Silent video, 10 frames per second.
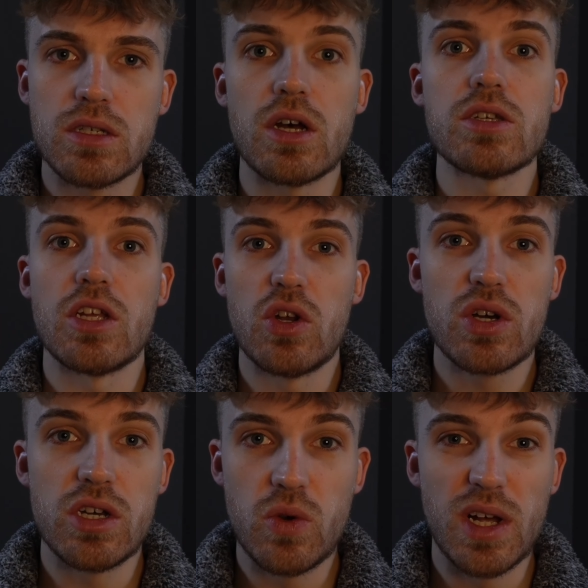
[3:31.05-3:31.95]
starts to
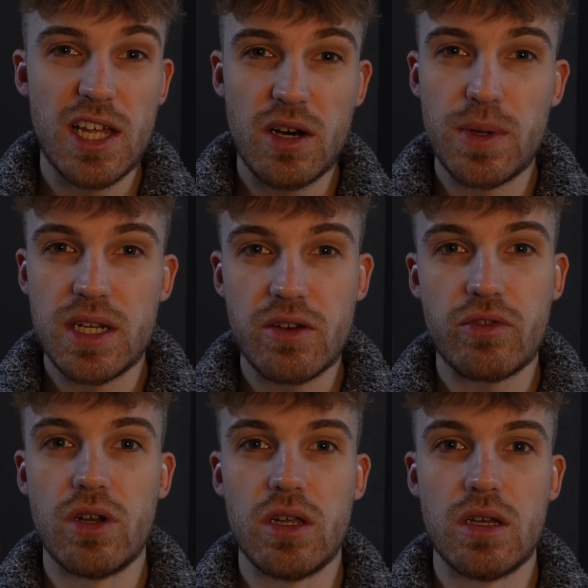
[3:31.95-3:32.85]
look at you a little bit
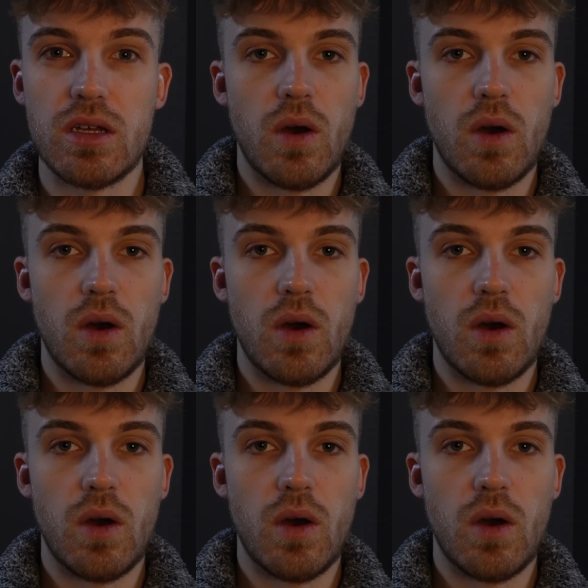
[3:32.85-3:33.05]
differently.